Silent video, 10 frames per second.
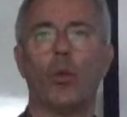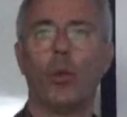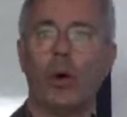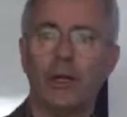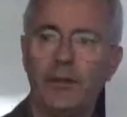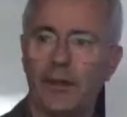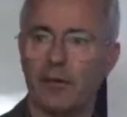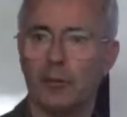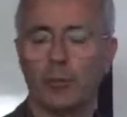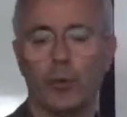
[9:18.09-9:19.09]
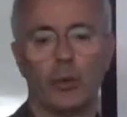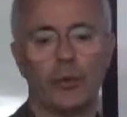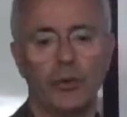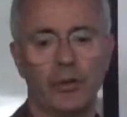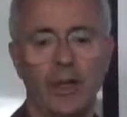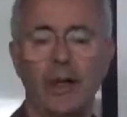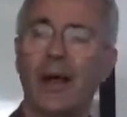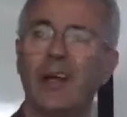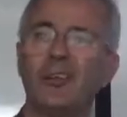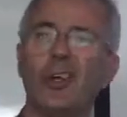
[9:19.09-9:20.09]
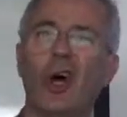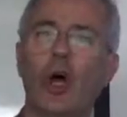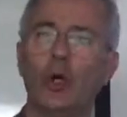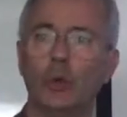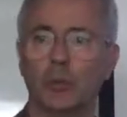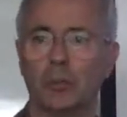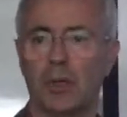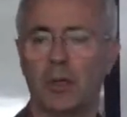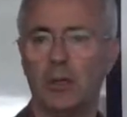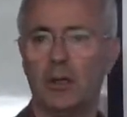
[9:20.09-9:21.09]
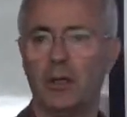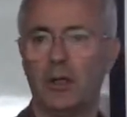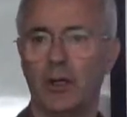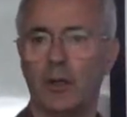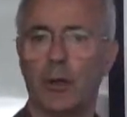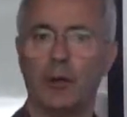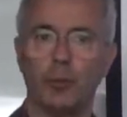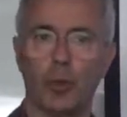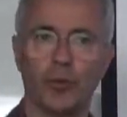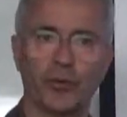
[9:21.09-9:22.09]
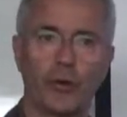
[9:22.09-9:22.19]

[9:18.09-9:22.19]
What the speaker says: why they're important, and to whom they're important.